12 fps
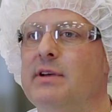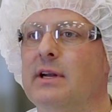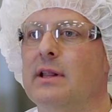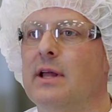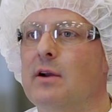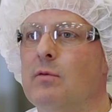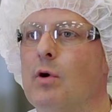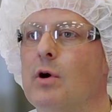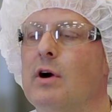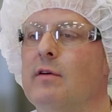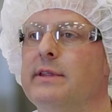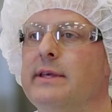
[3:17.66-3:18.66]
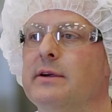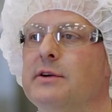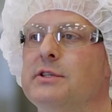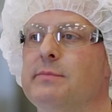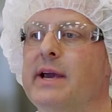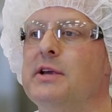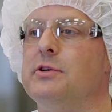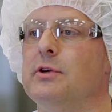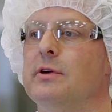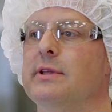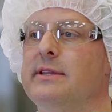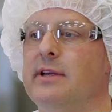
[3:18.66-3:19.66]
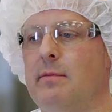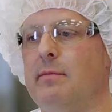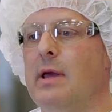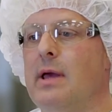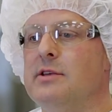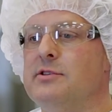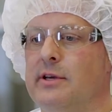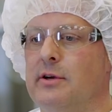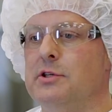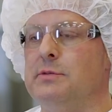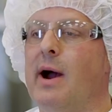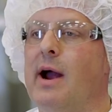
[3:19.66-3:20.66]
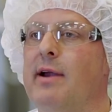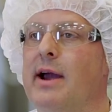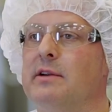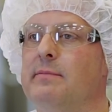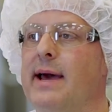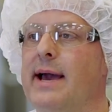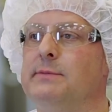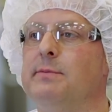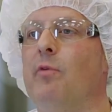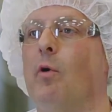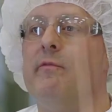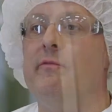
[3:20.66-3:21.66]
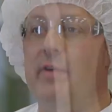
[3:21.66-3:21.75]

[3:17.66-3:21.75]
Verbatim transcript: done a lot of work over the years to make sure that their single-use bioreactor bags perform